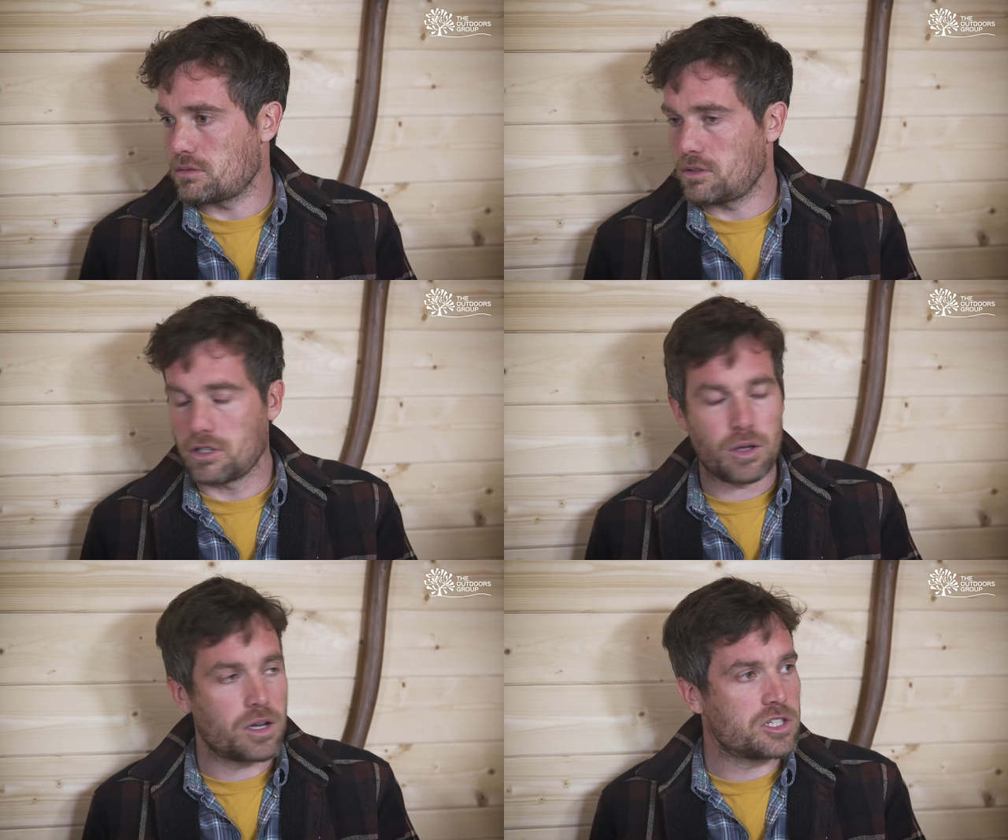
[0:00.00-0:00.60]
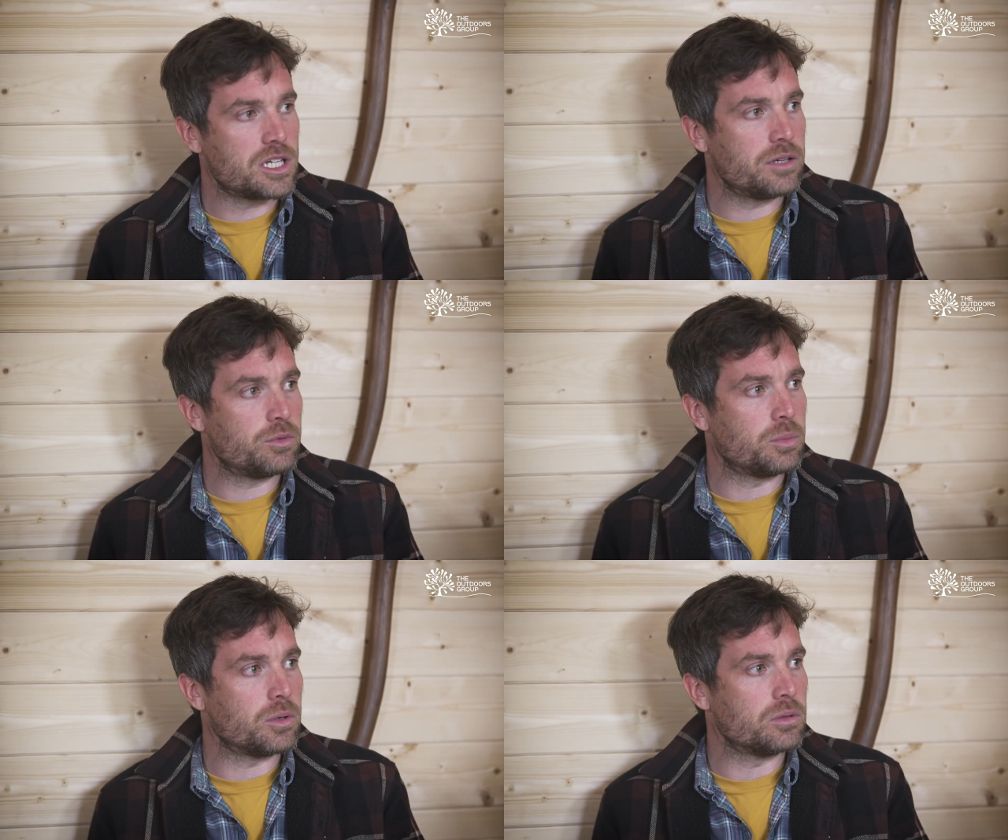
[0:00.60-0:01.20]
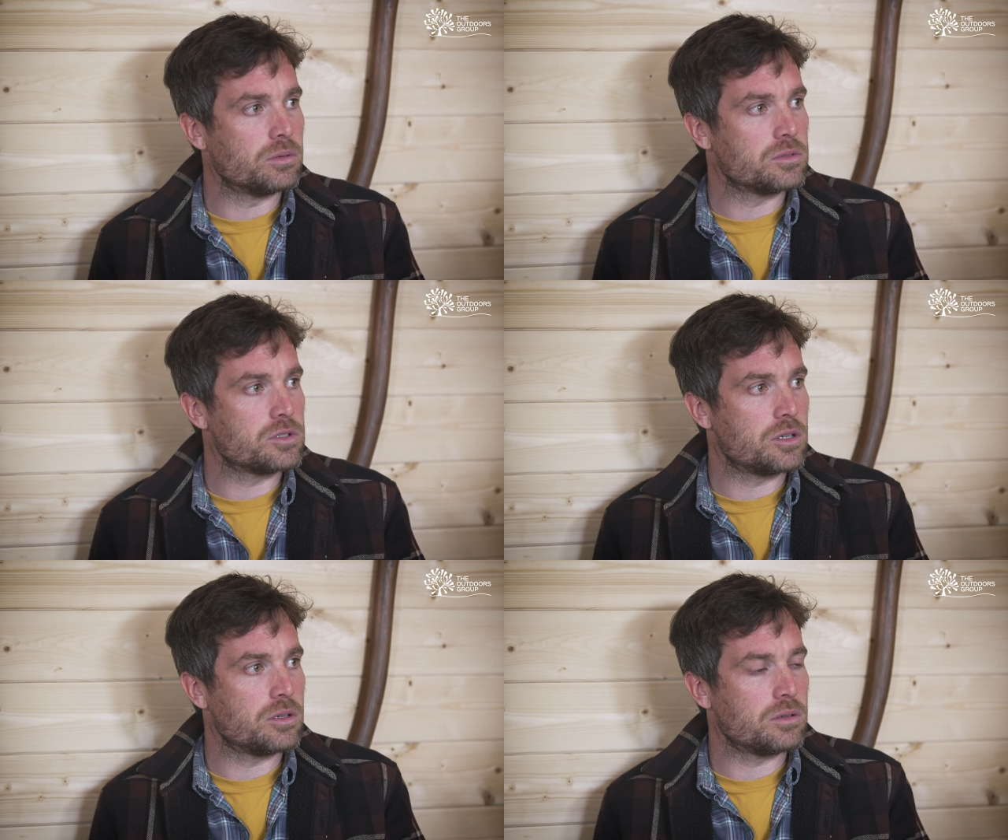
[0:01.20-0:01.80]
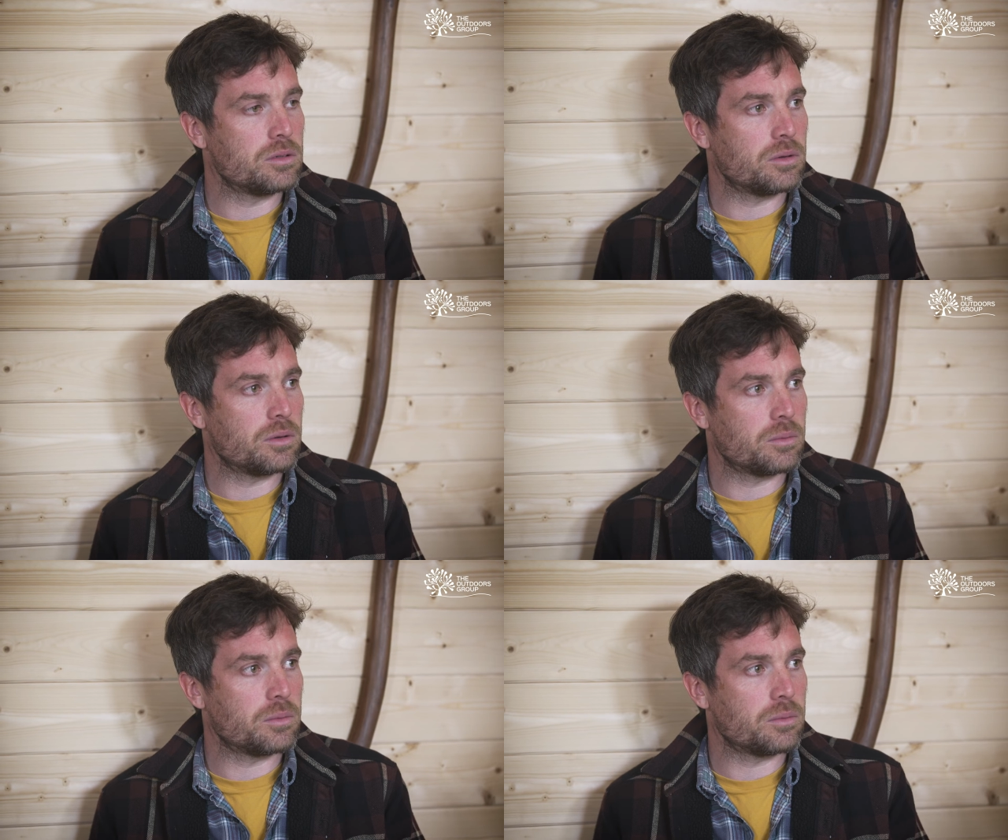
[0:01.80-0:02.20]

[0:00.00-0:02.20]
you know, achievable to